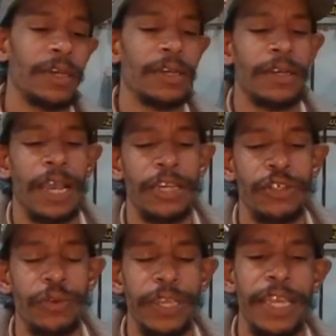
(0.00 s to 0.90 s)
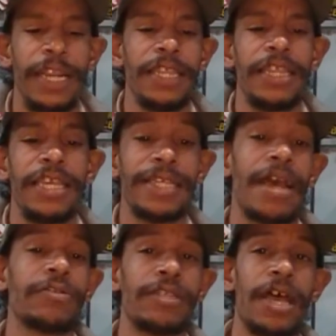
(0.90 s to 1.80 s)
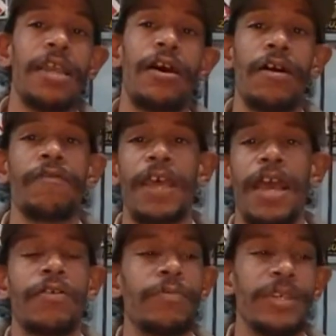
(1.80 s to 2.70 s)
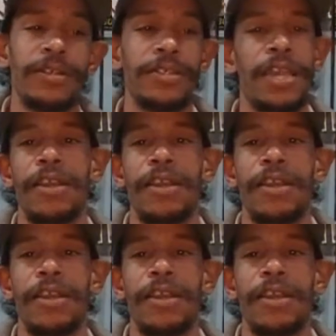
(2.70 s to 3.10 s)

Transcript: I enjoy getting things outside of tackle because,